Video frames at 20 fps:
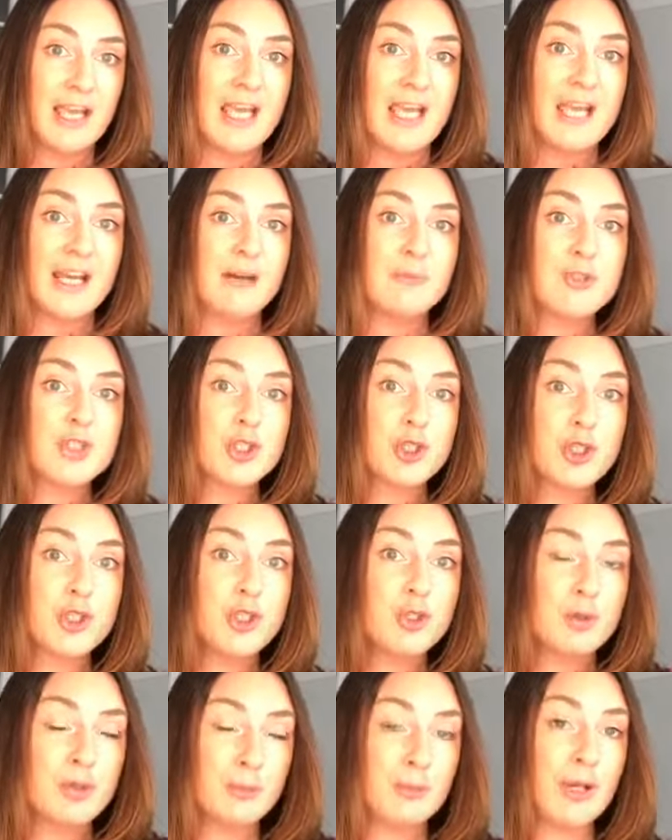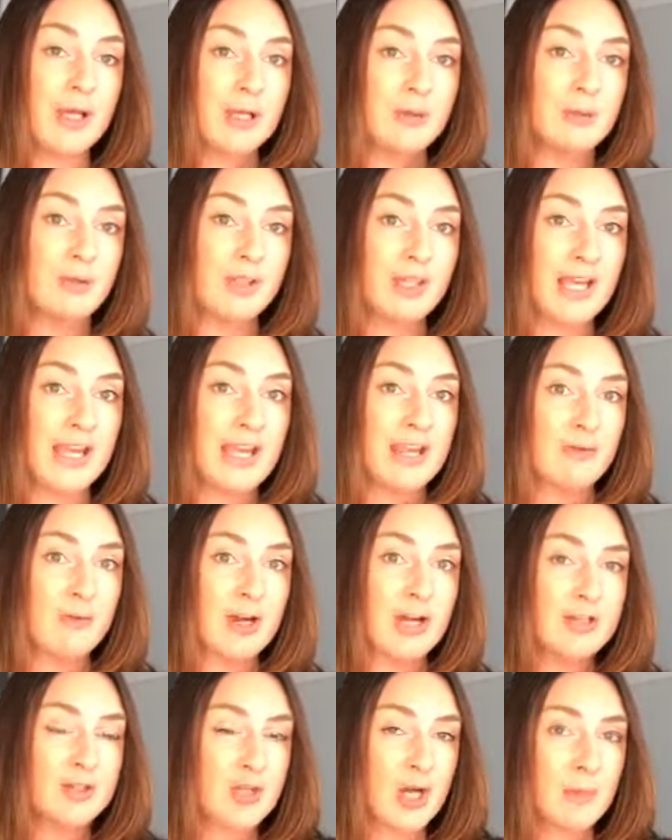And I'm sure you could probably relate,
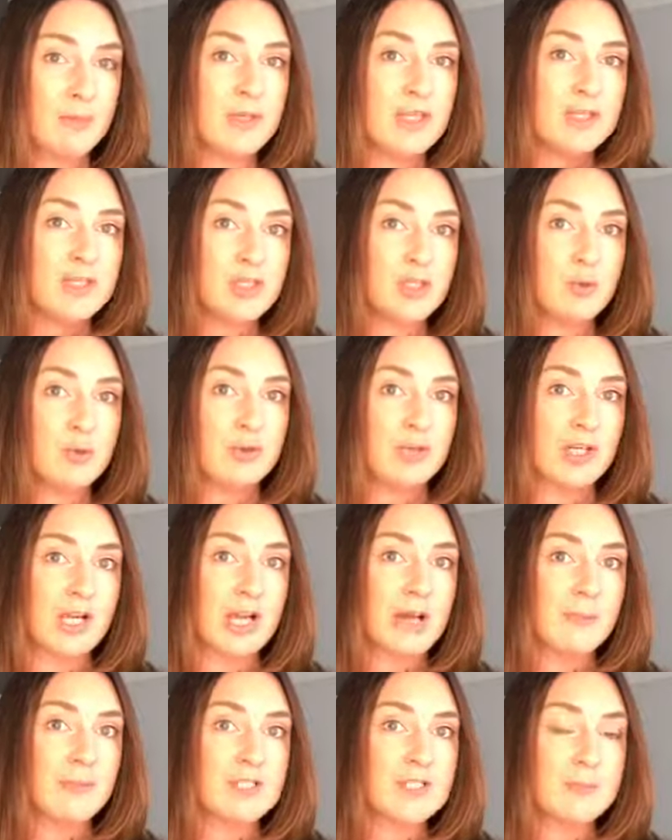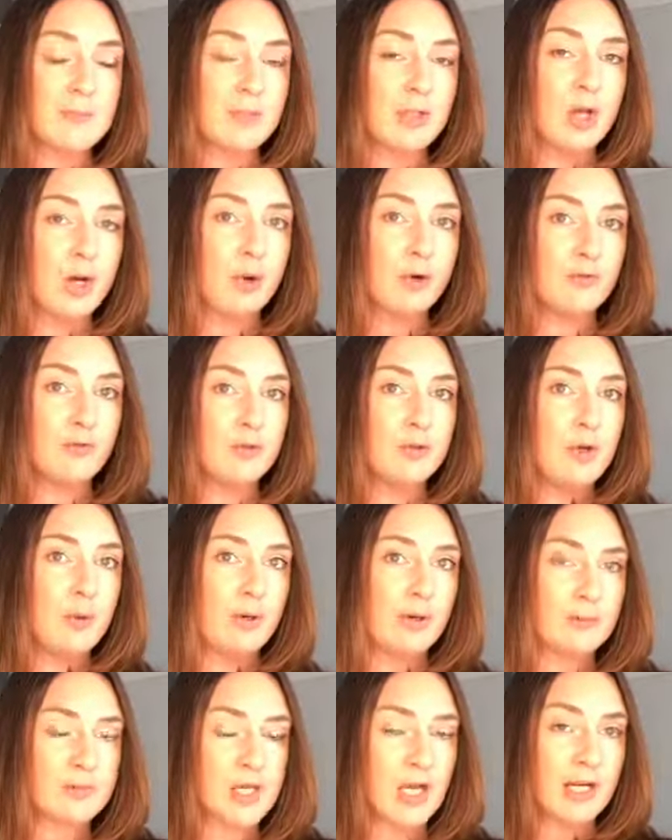right? Drop me a 2 in the comments below if you know
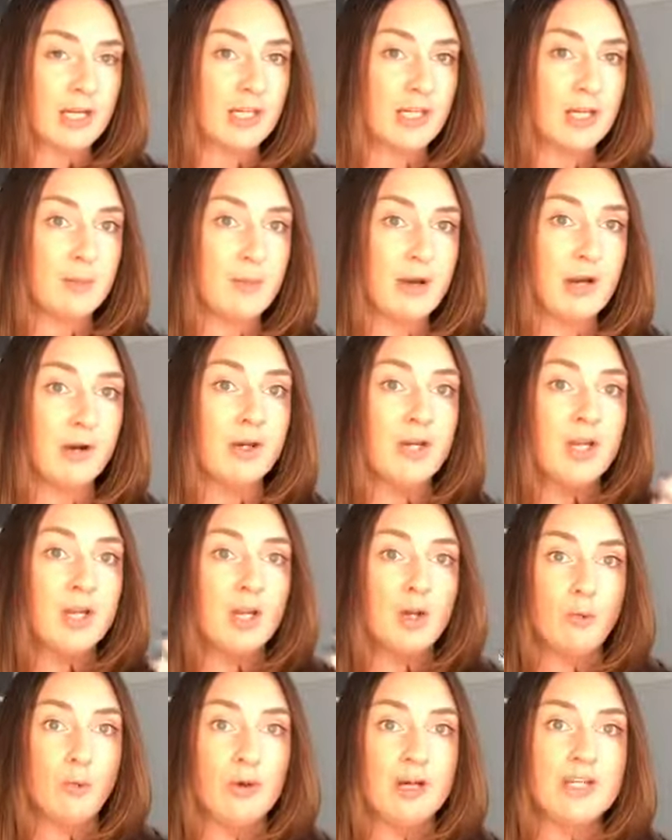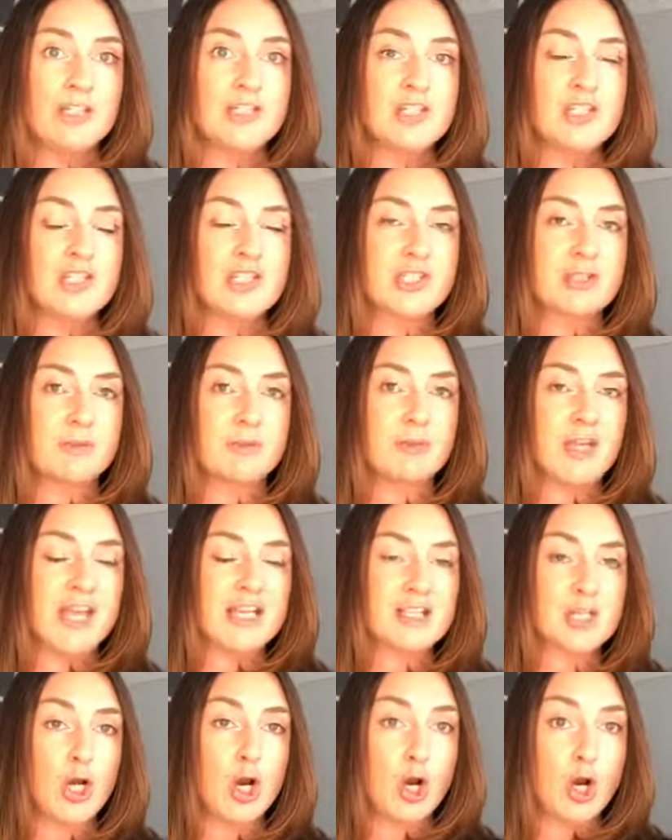what I'm talking about, when it just
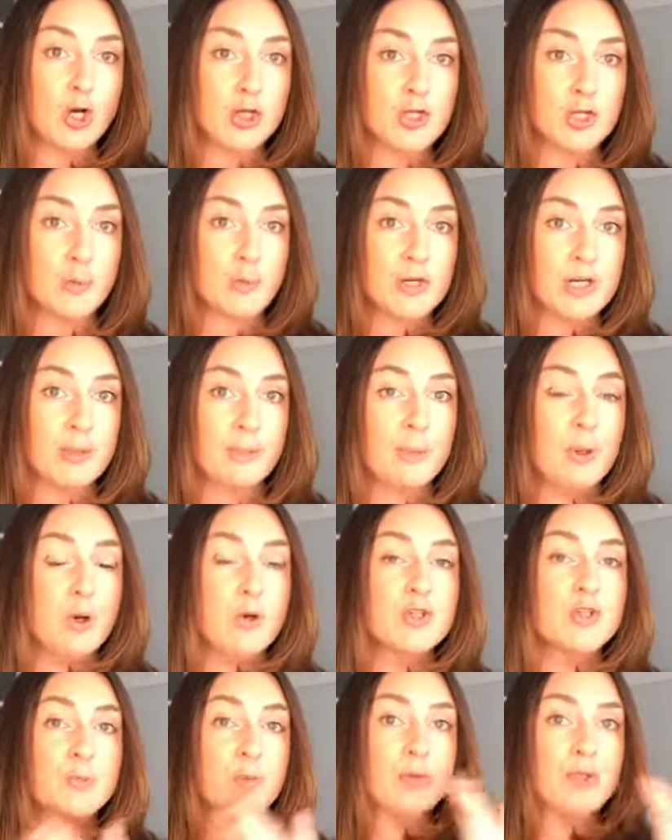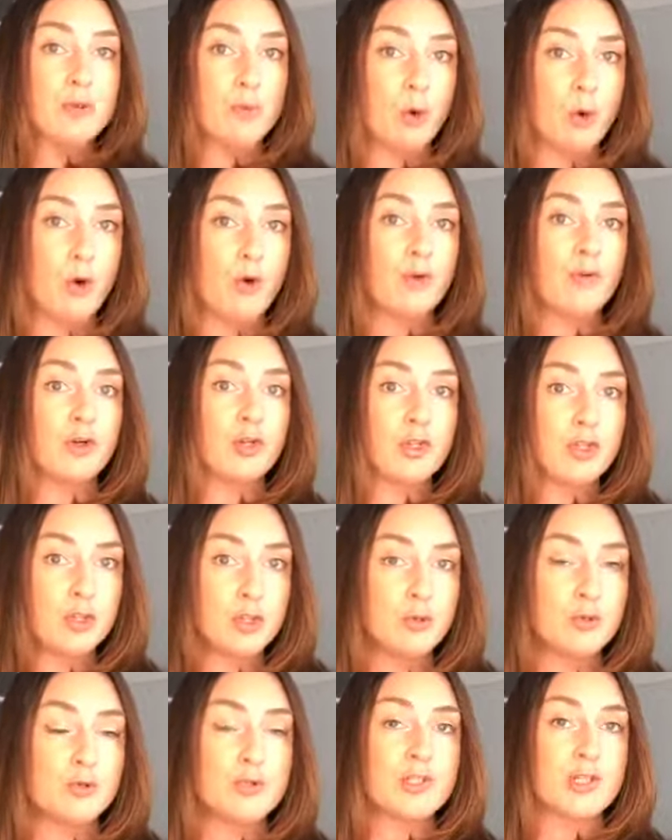gets hard to read a post when you
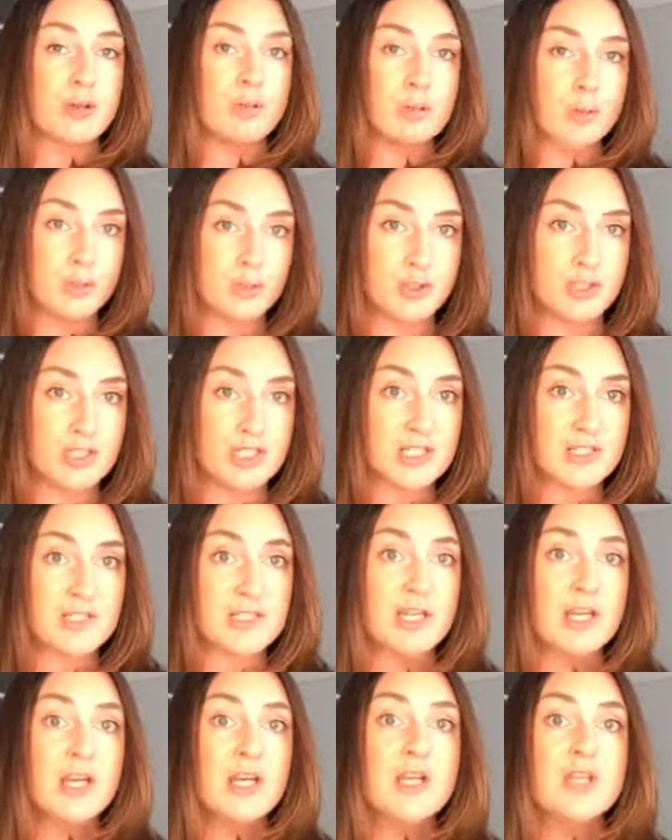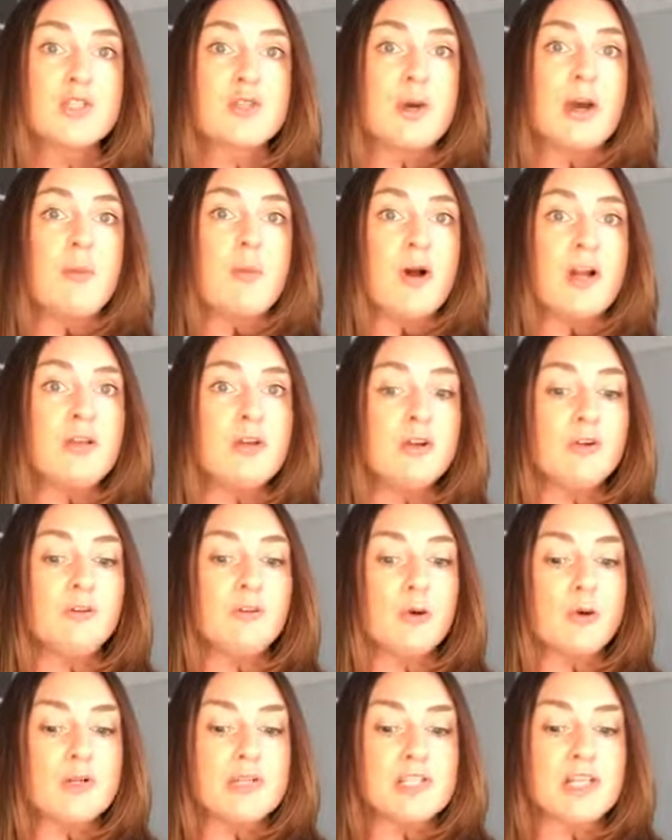overuse emojis. So I want you to
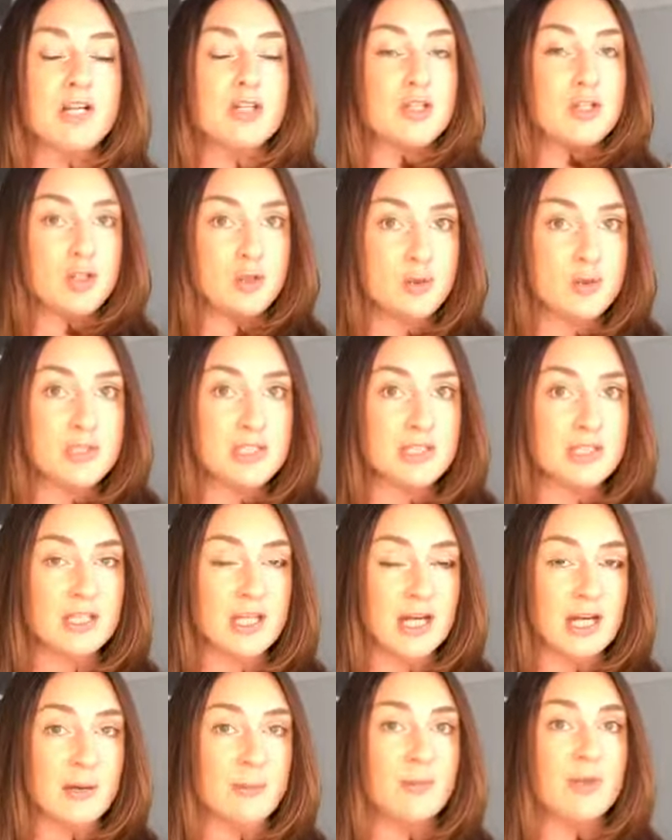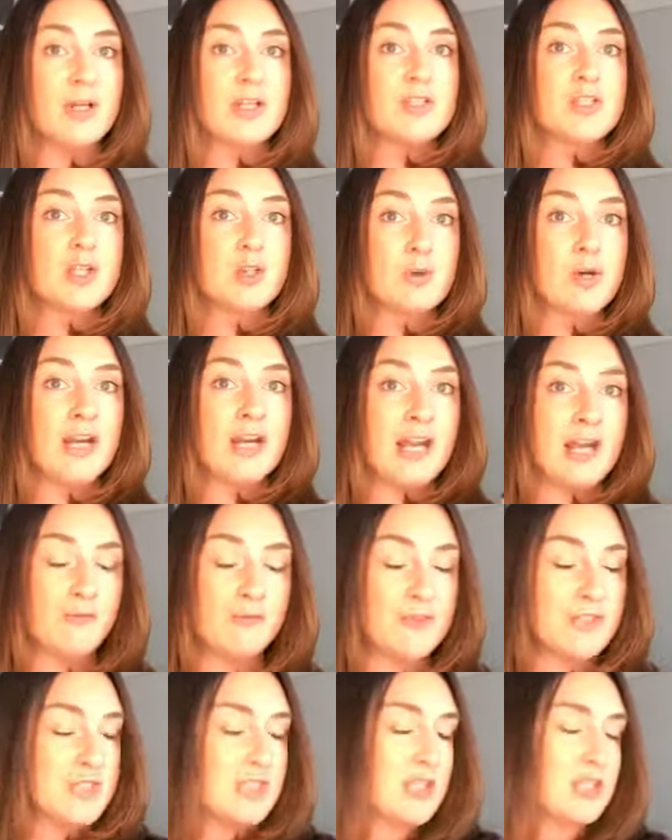focus on using them to create
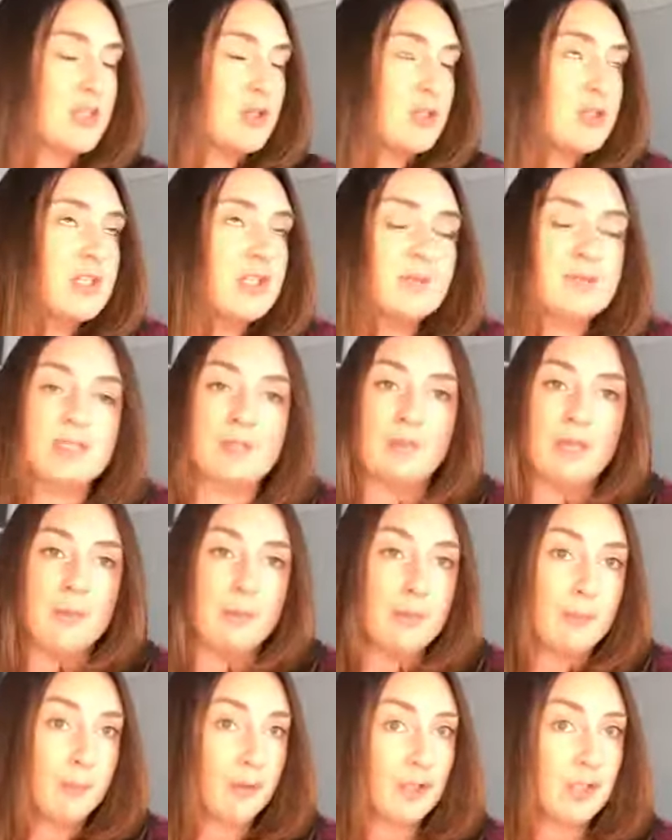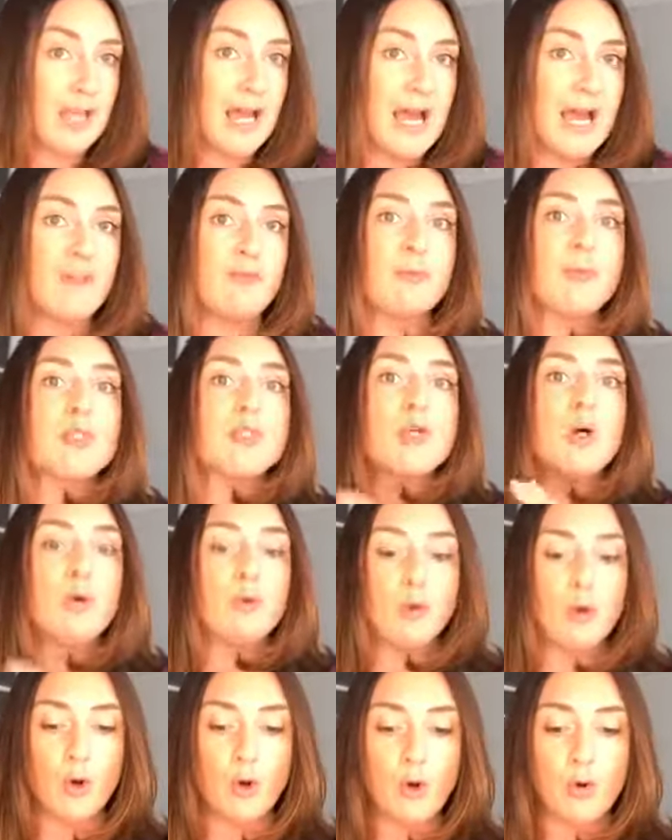emphasis. Use them to make people laugh, but
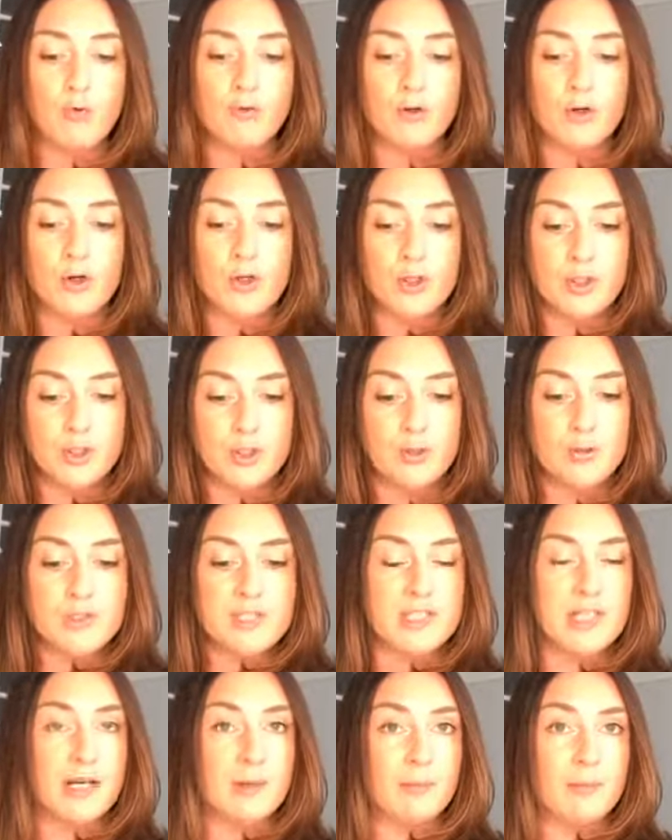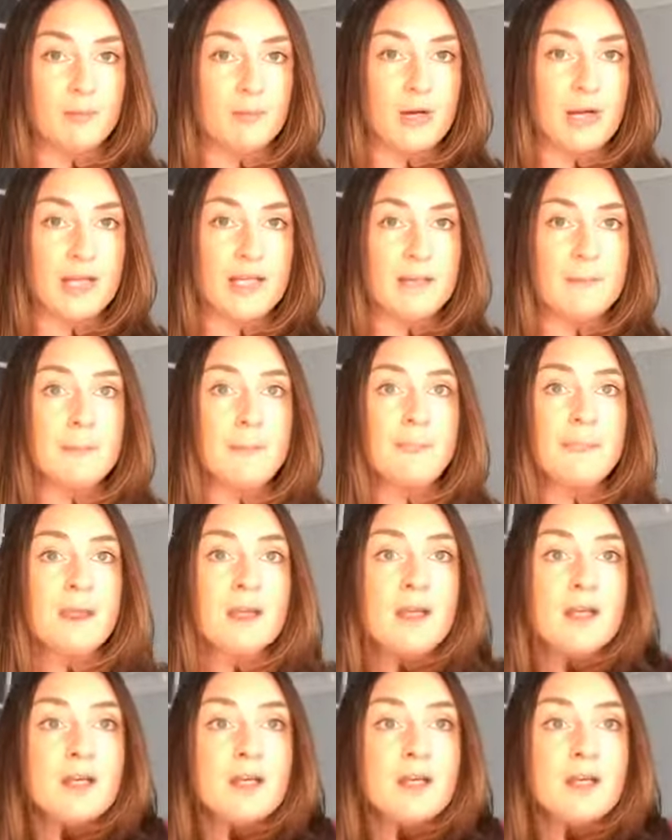don't overuse them, right?